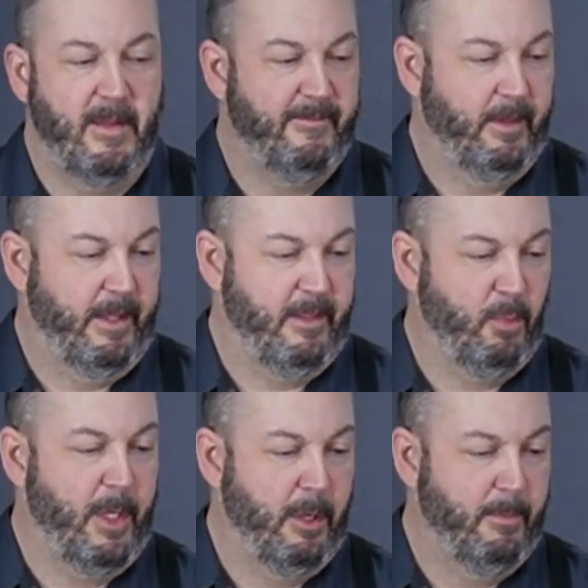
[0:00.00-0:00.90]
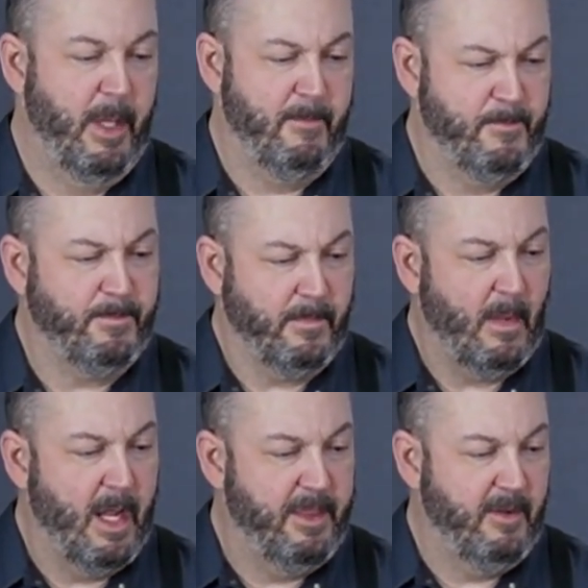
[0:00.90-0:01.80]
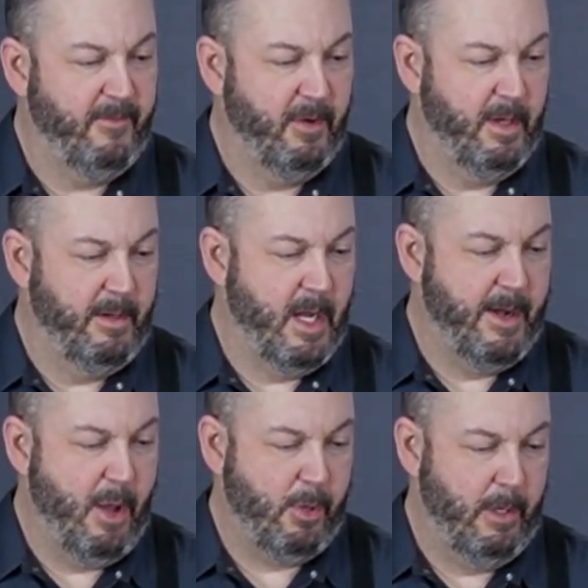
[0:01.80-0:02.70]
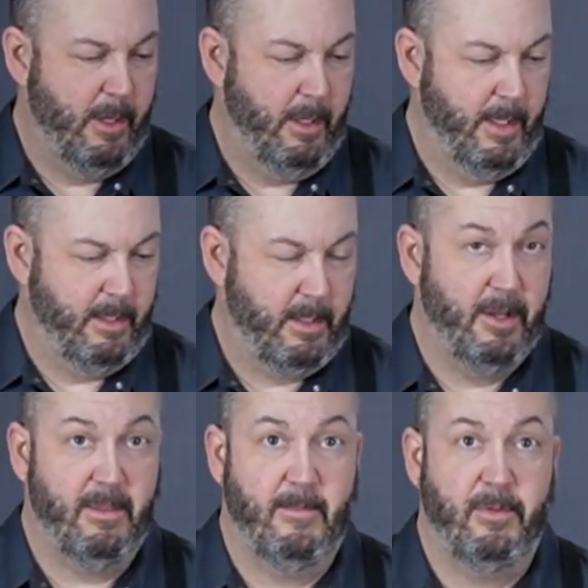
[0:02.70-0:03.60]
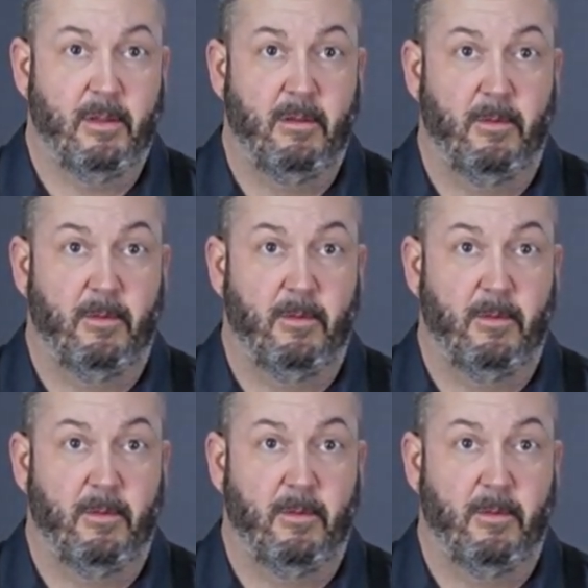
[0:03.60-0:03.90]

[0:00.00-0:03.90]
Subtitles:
definitely sweeter, but I think for a non-alcoholic, it's a good substitute.